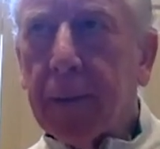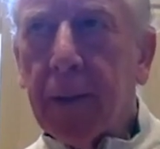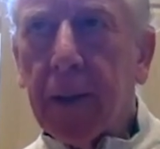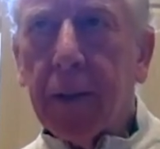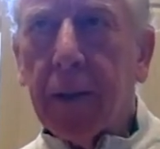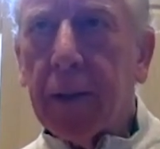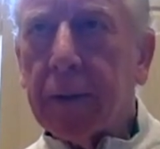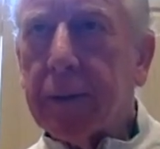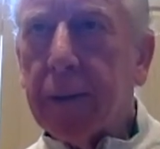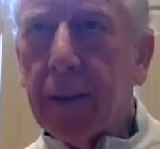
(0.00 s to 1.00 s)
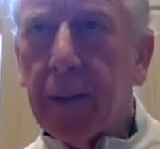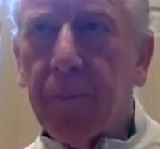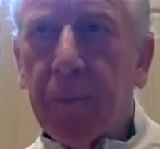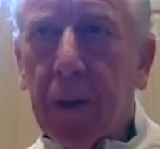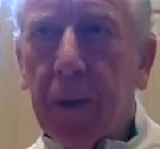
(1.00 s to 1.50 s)
us.
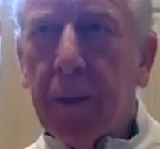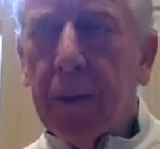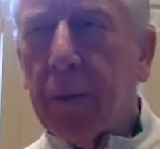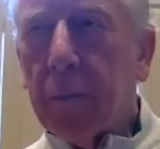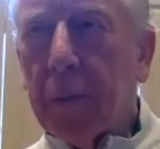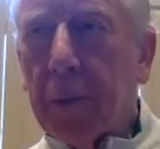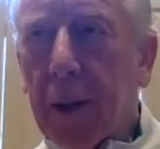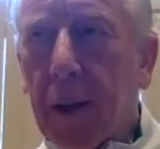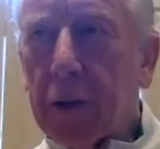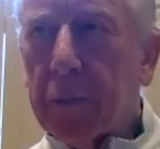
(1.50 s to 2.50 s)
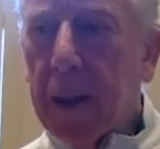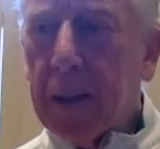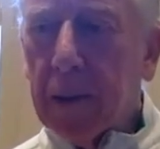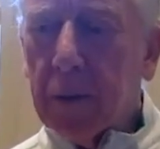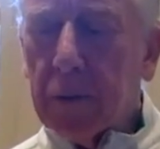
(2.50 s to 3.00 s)
Oh gosh,
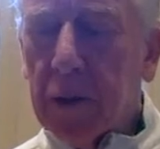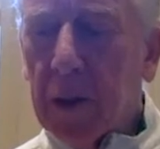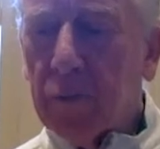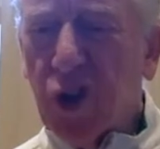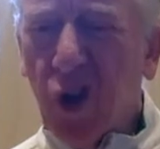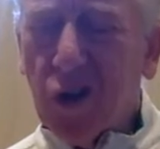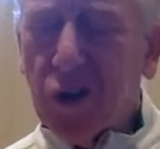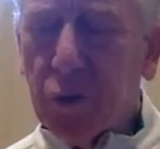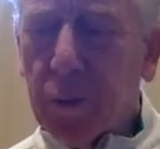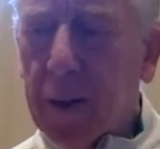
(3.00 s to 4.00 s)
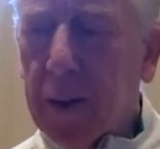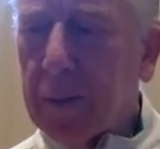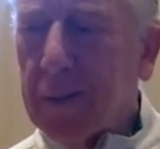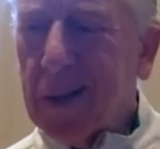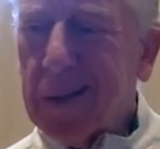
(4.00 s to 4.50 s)
back in those times, Chargers were kind
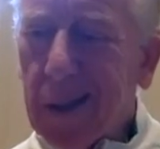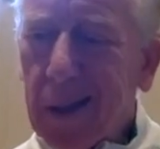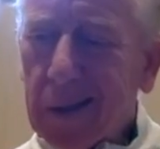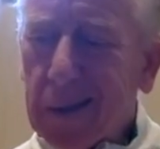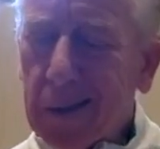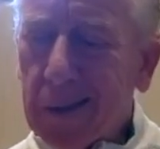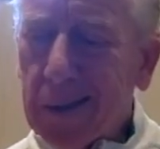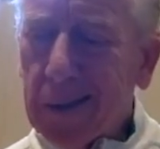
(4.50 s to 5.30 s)
of like that. The